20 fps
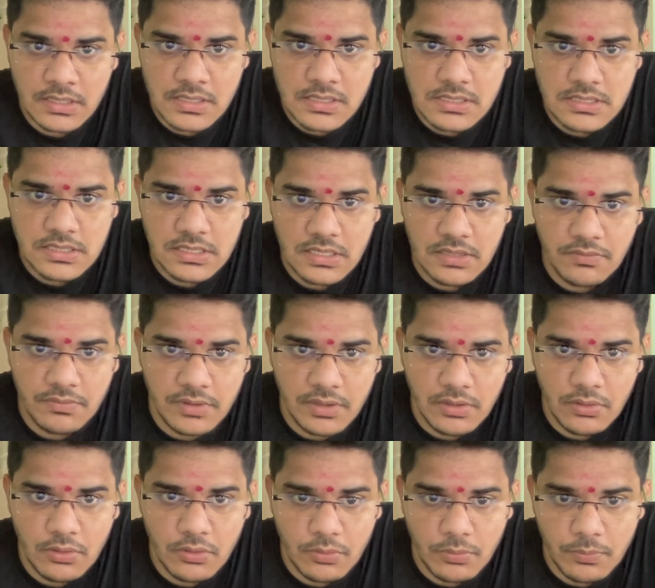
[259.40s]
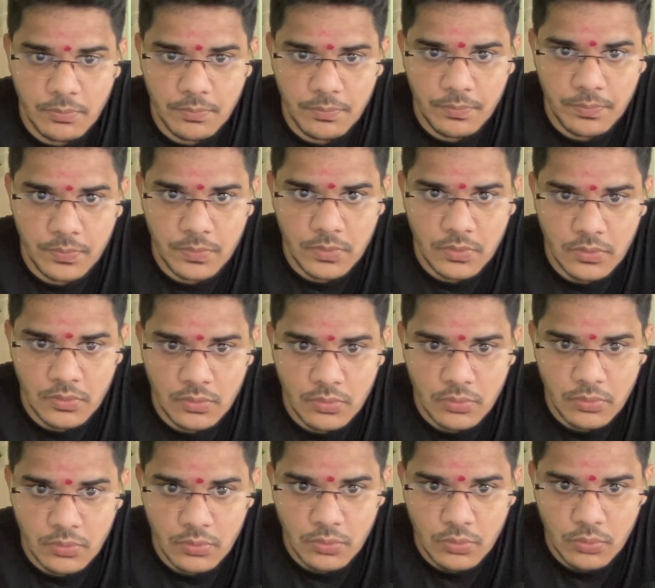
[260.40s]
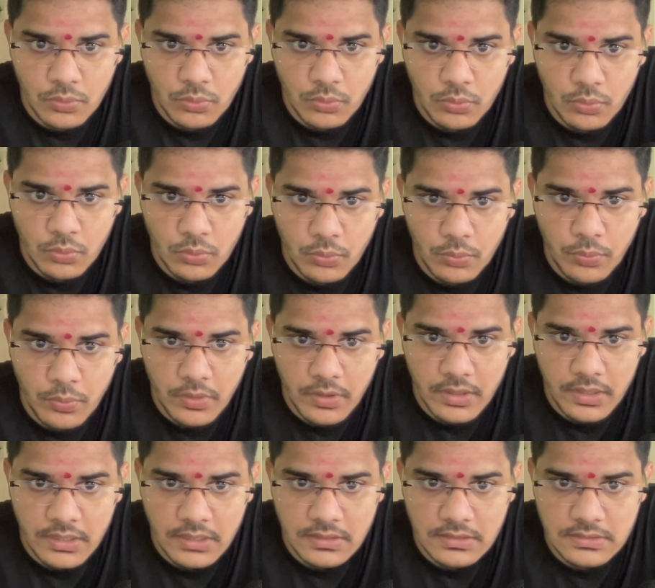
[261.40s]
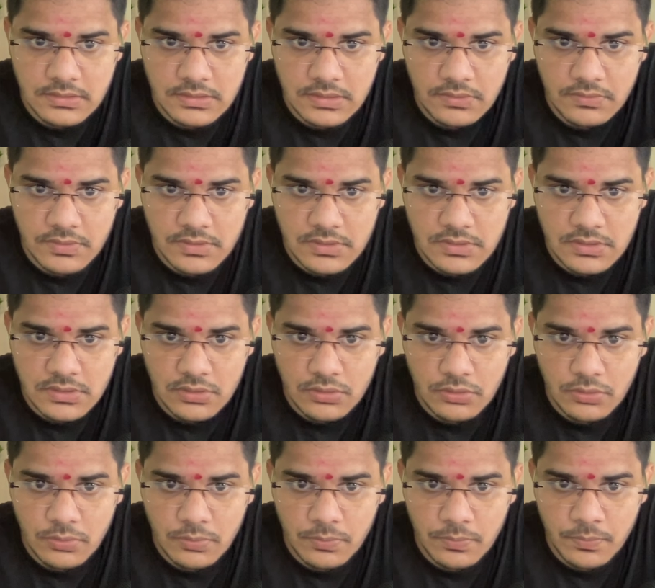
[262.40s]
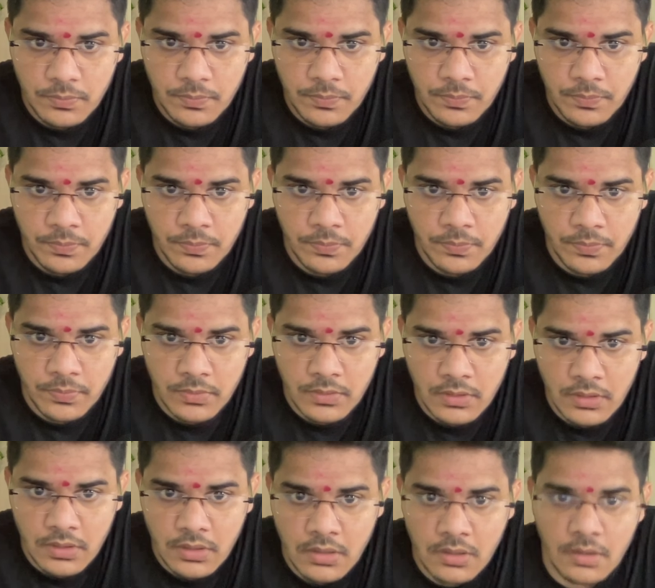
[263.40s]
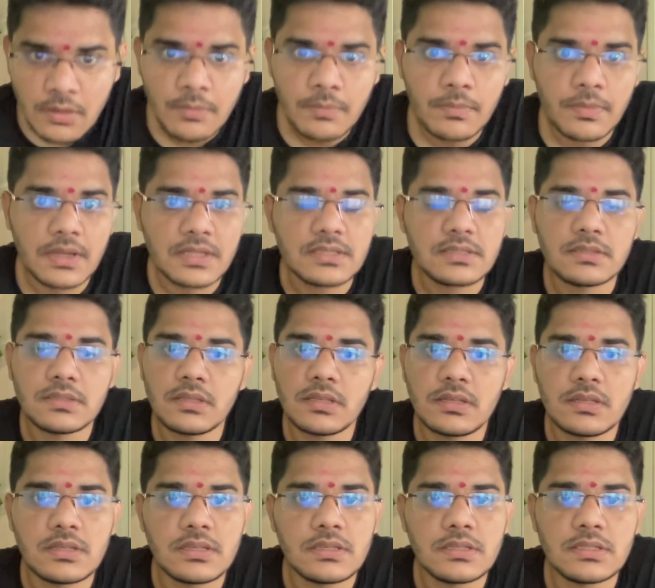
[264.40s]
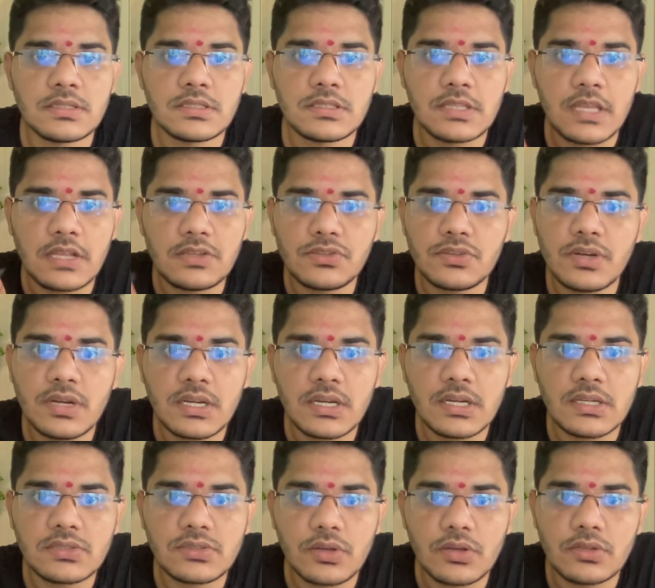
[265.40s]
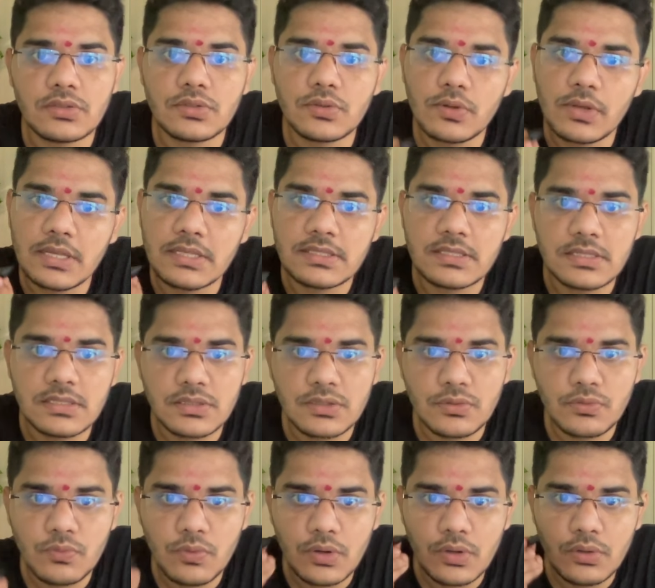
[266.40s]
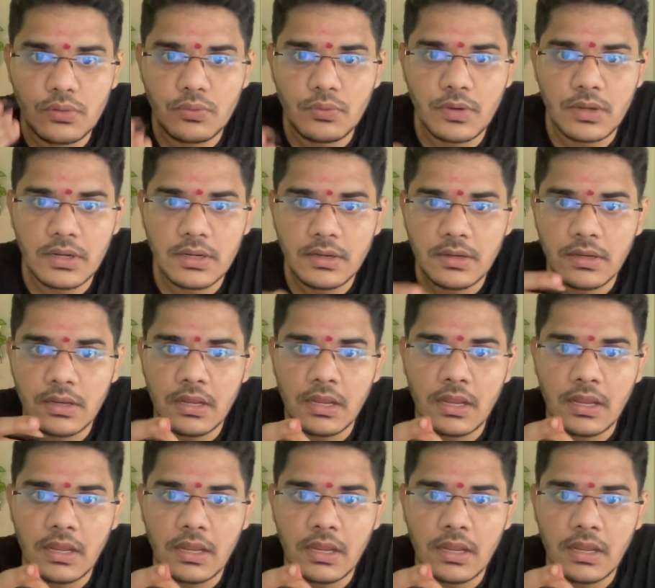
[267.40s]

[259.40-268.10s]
G we know 2.70 plus saturated soil. So S is equal to 1.